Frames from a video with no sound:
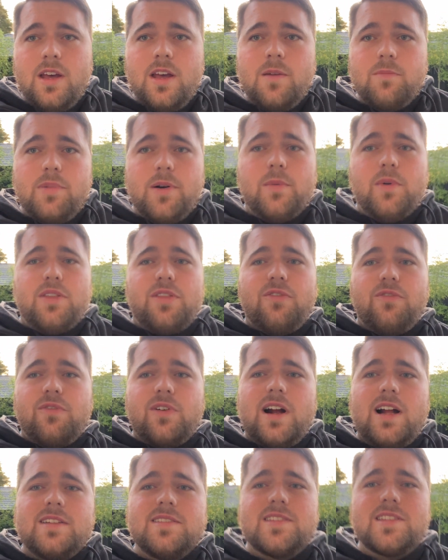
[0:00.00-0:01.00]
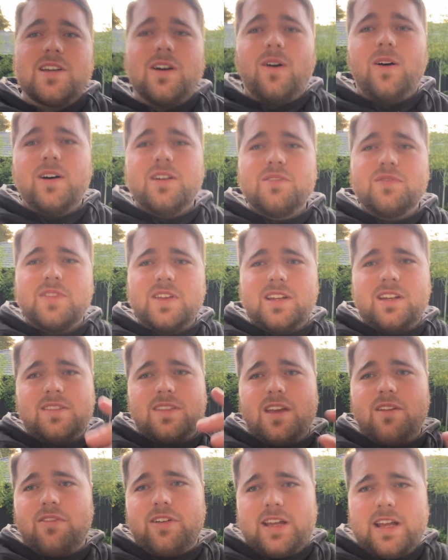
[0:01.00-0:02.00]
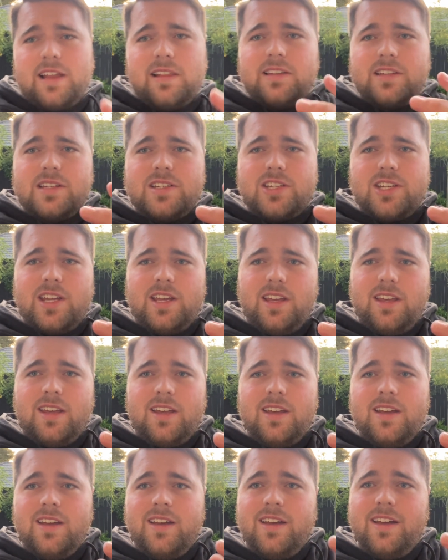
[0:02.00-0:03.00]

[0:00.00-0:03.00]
But with France kind of getting that reality check,